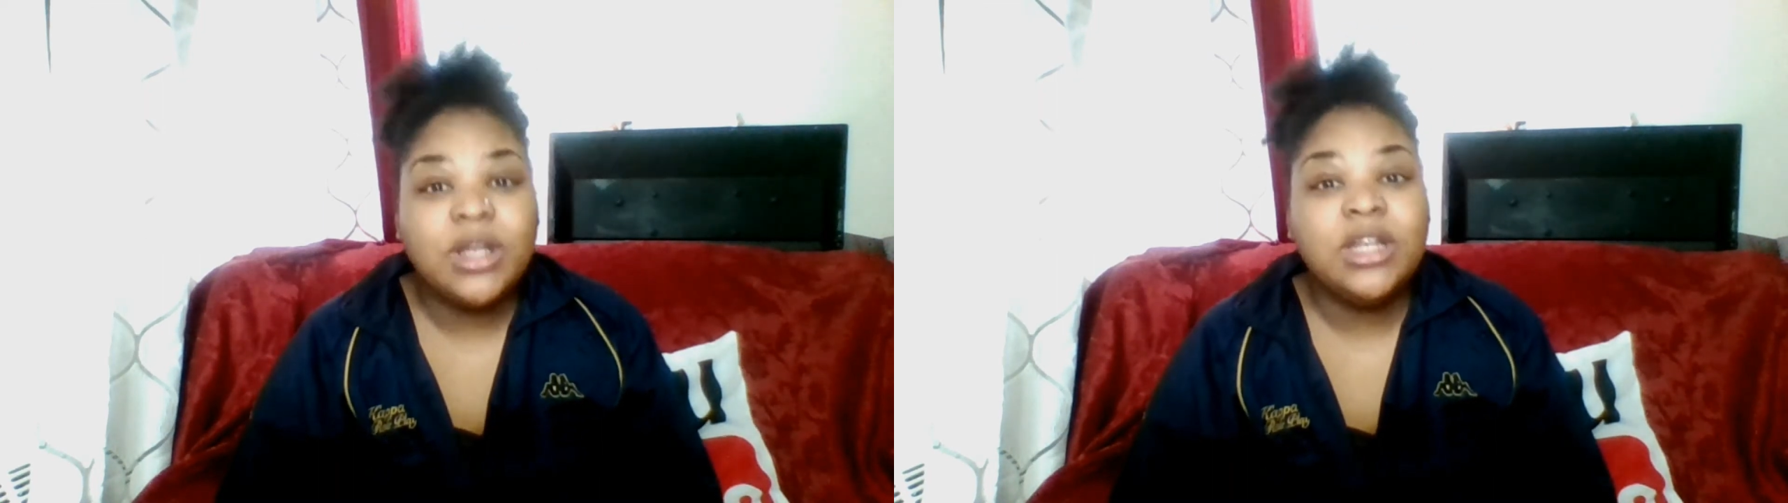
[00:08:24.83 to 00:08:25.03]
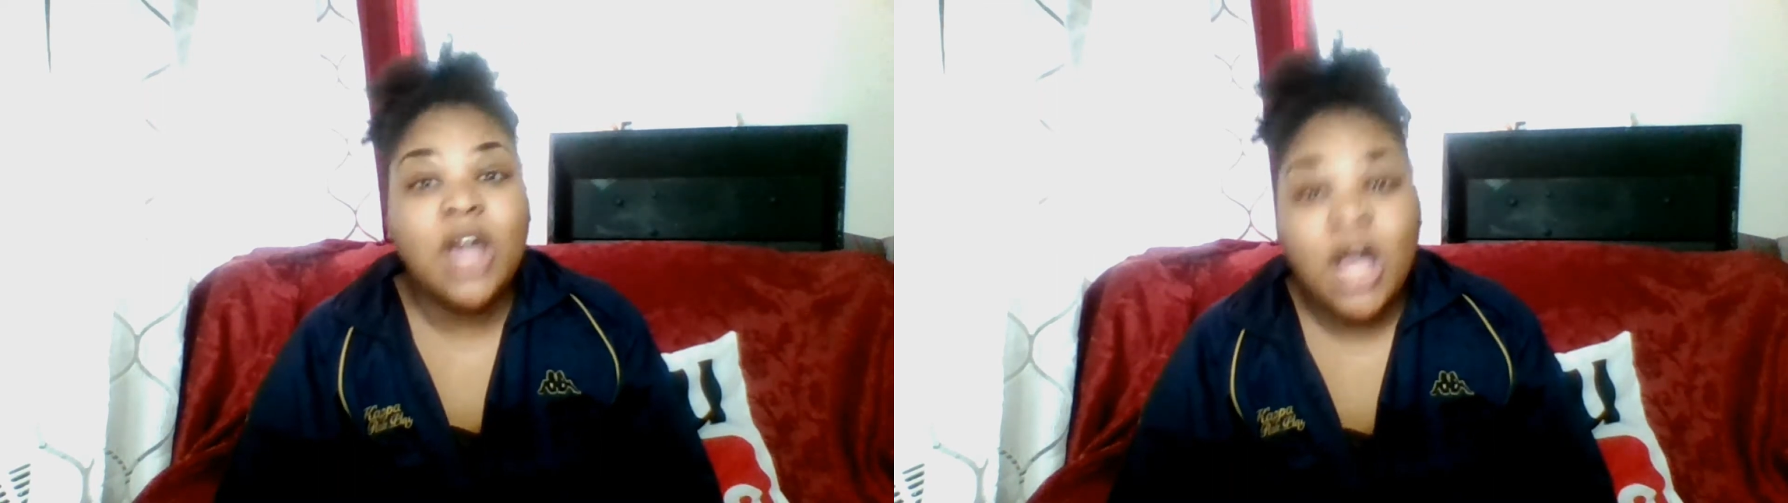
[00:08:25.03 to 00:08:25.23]

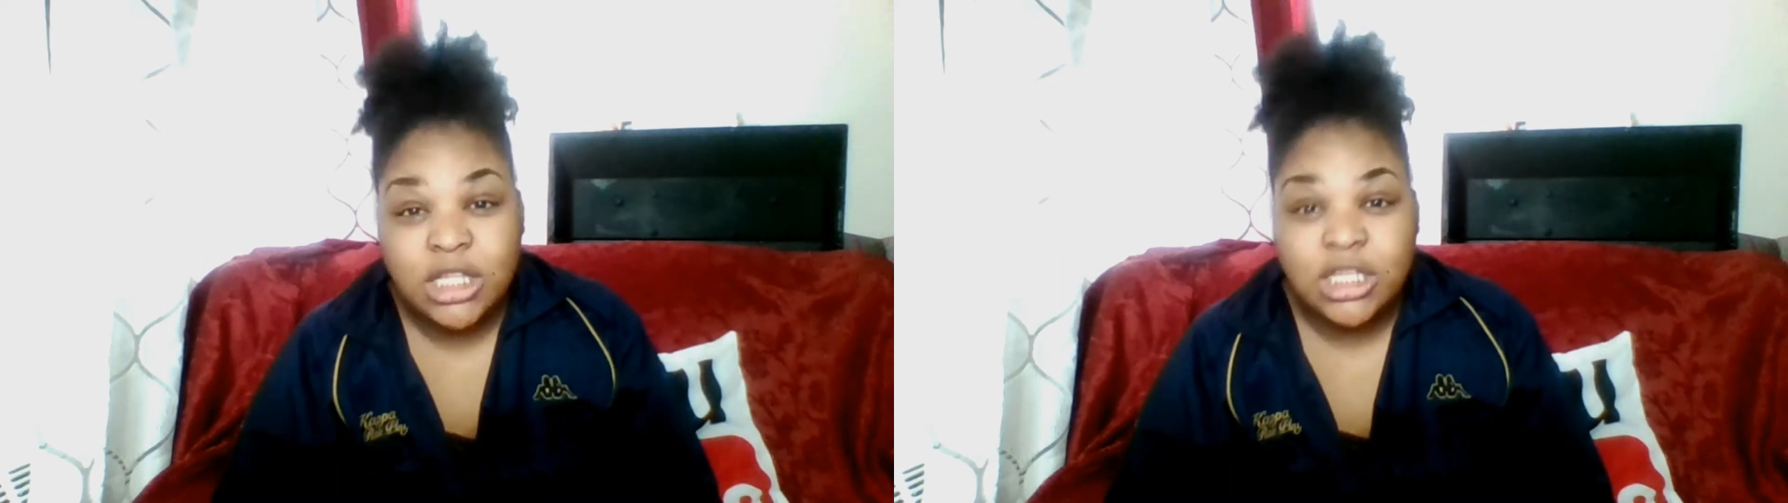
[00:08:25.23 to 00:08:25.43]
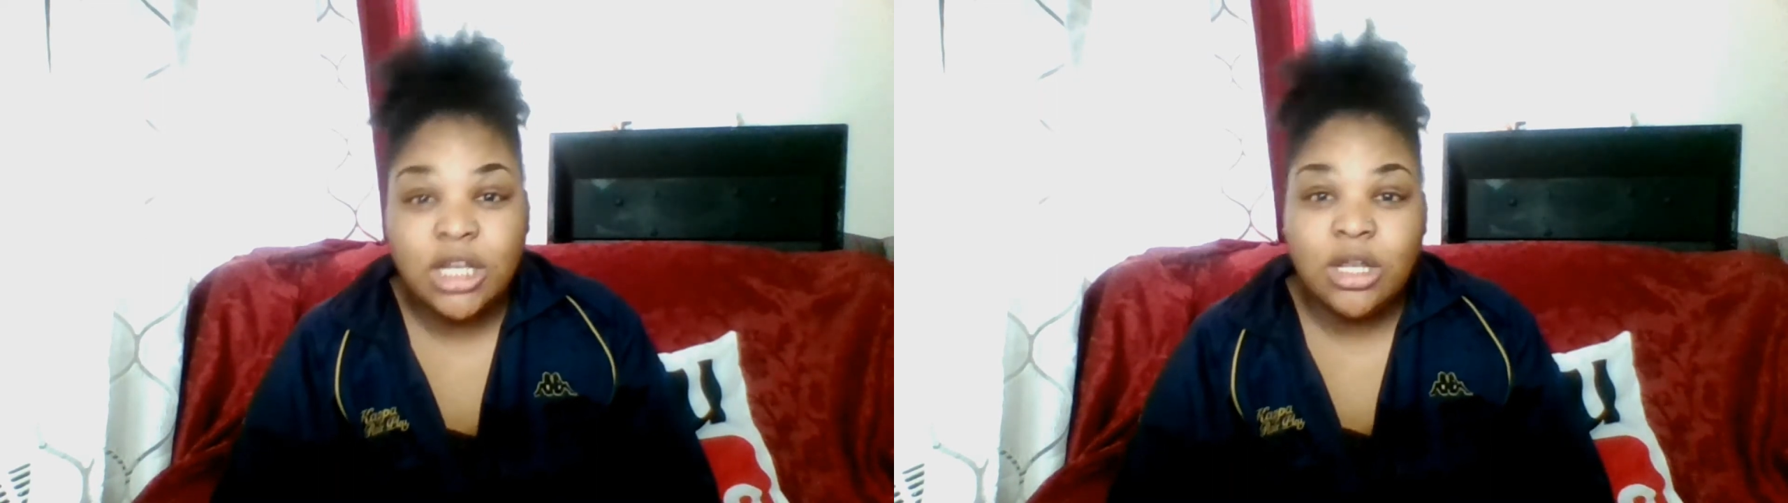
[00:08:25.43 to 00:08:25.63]

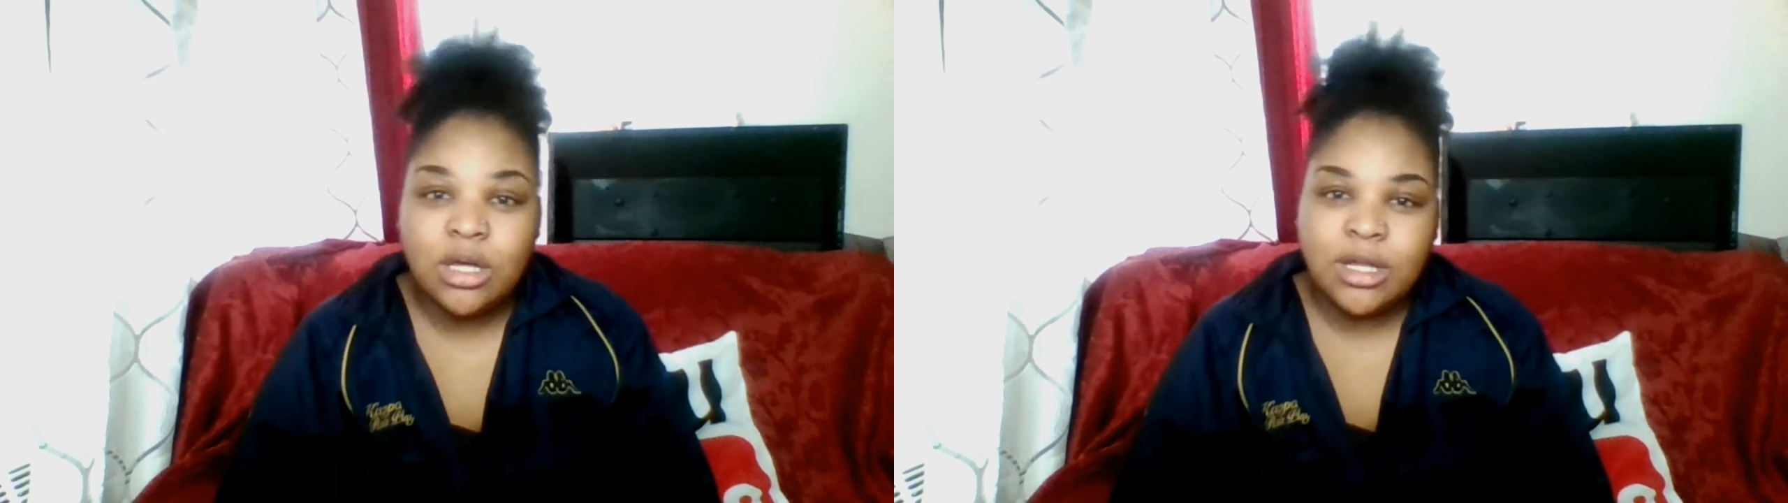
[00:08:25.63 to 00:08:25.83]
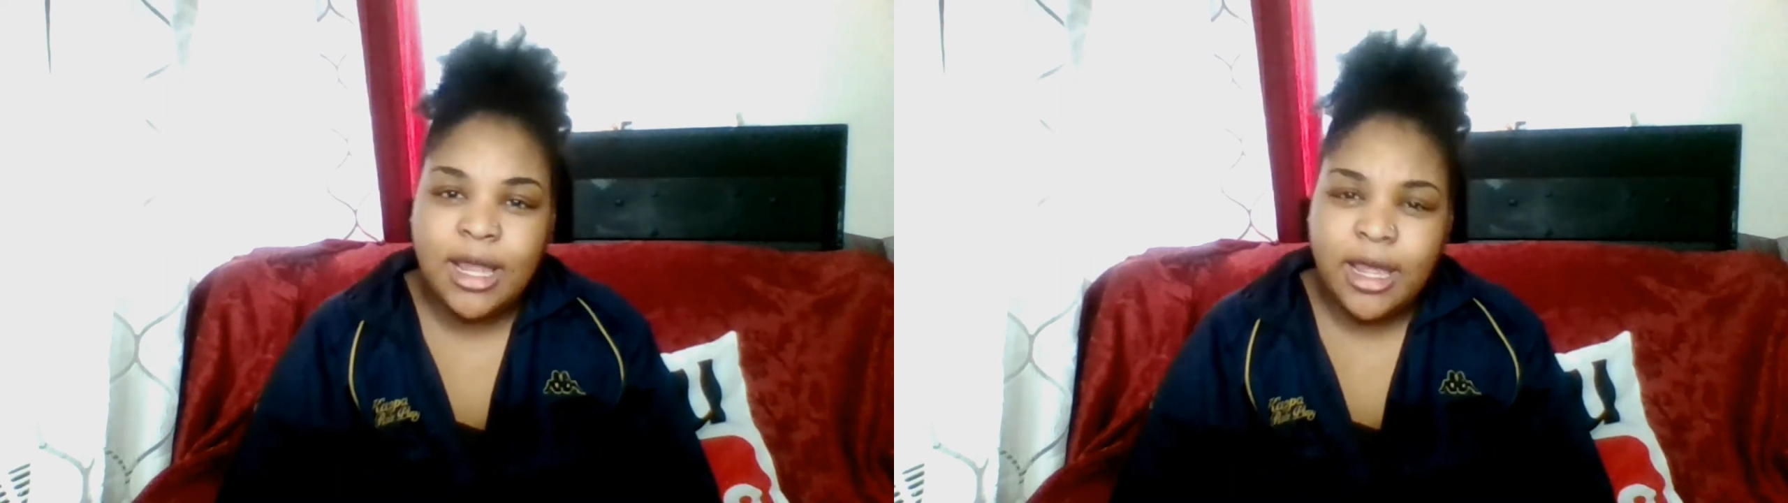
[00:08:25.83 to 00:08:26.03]
dirty
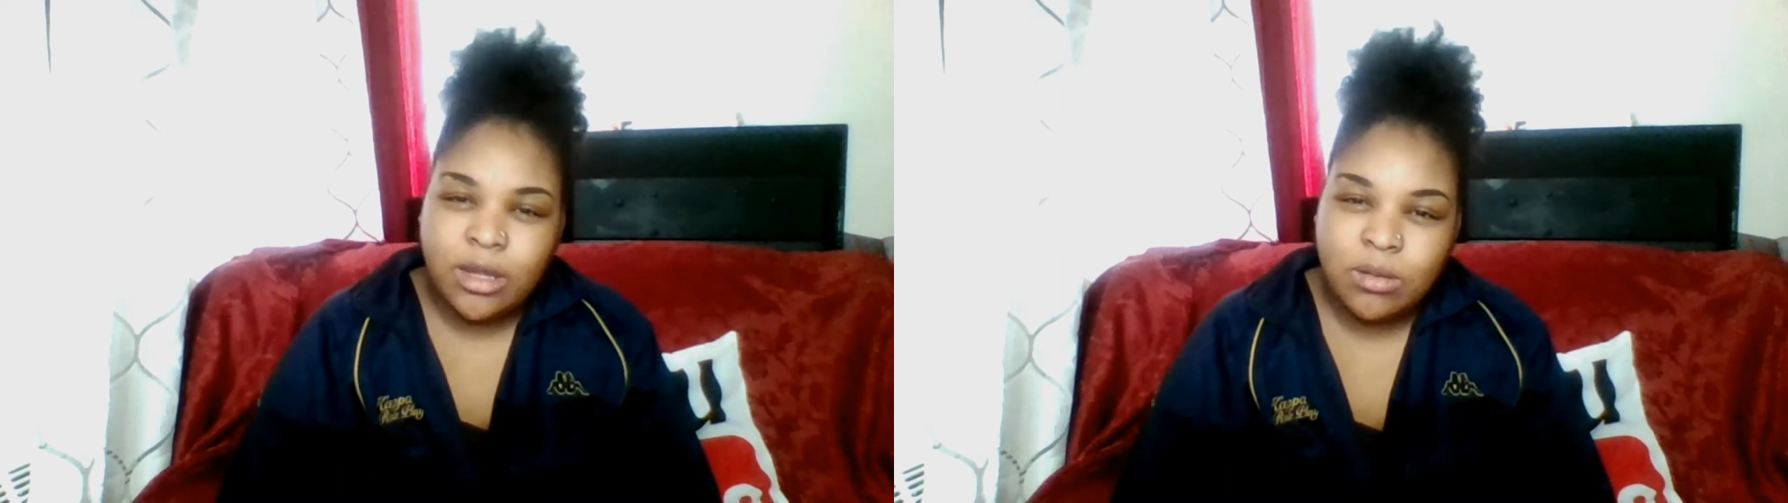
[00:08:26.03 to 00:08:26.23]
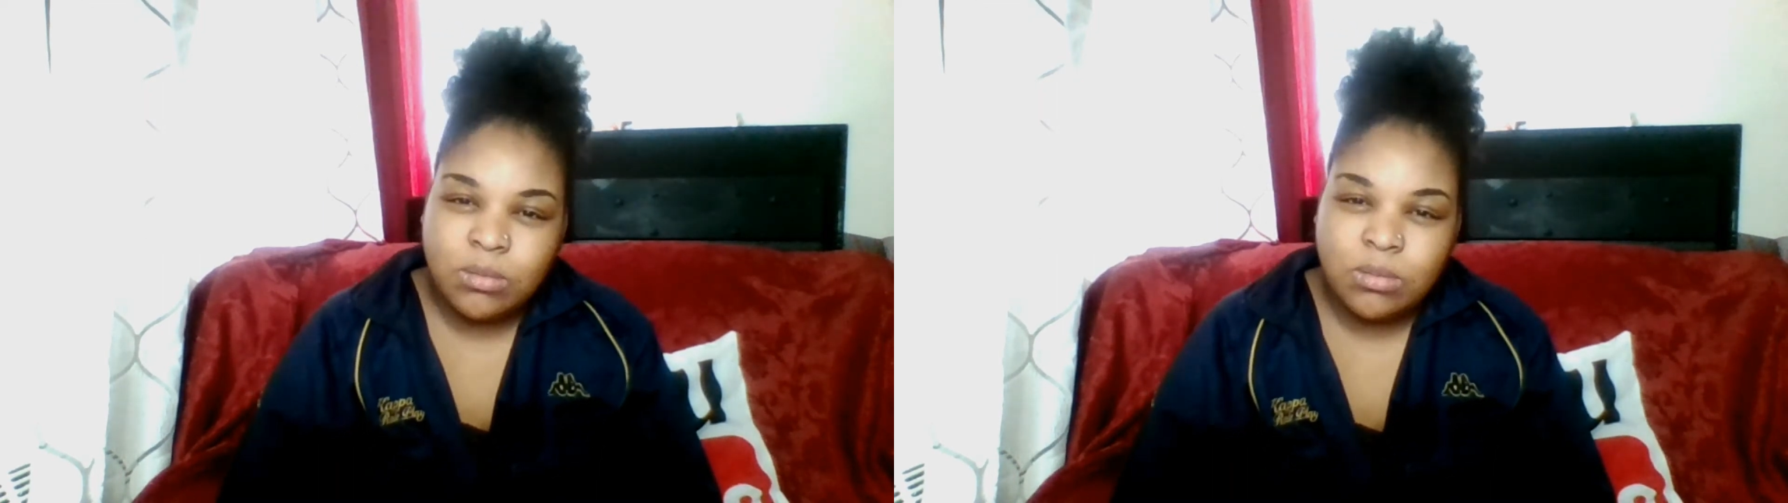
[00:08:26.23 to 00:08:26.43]
look, like